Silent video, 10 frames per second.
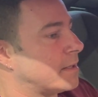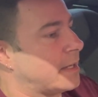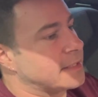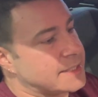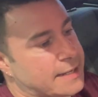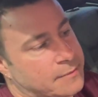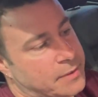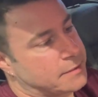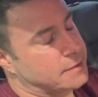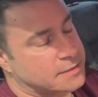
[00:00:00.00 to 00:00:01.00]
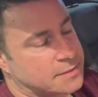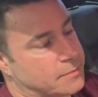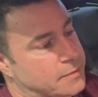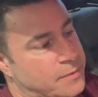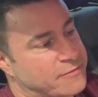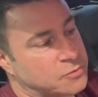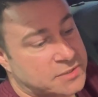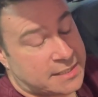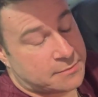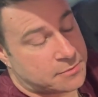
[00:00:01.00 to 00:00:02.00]
And like I said, we've all
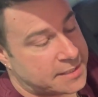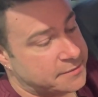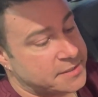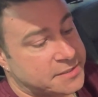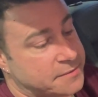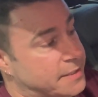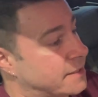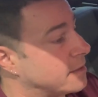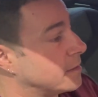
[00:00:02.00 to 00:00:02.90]
done it. We're guilty of doing it,